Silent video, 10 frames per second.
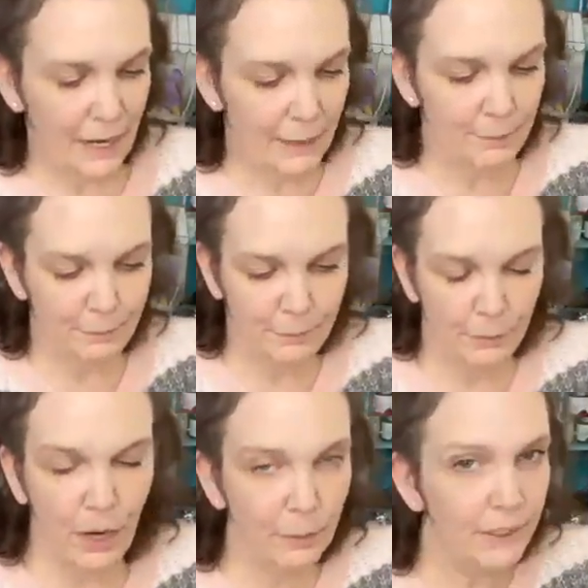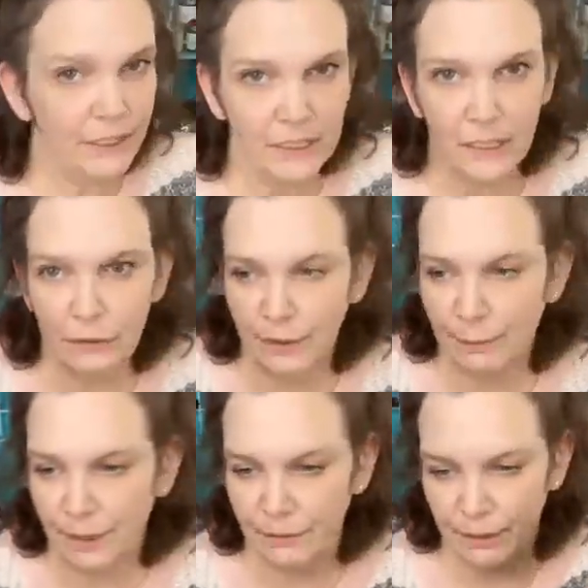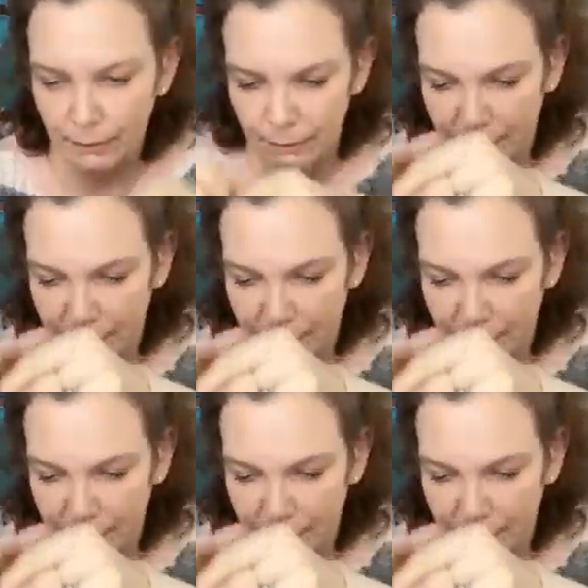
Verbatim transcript: And it probably isn't going to rip even,